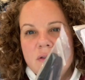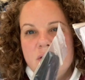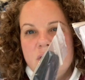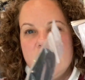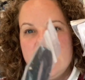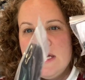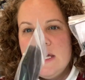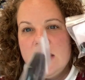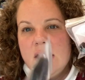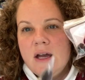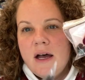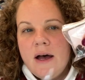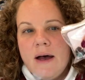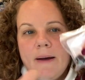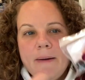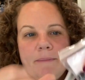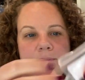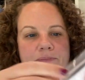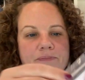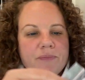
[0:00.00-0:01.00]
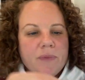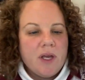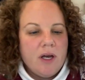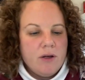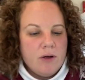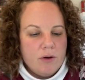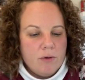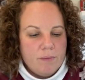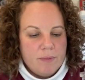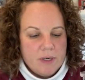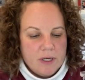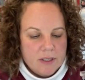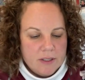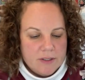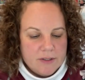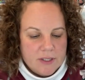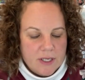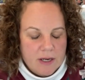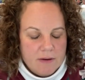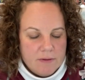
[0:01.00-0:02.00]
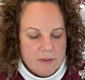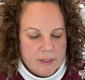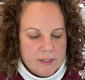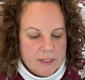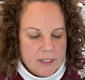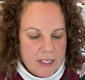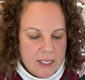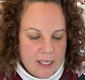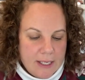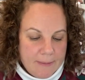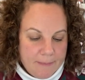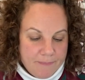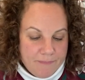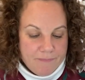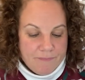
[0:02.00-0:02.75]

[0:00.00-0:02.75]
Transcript: the, I'll open it because you can't really see.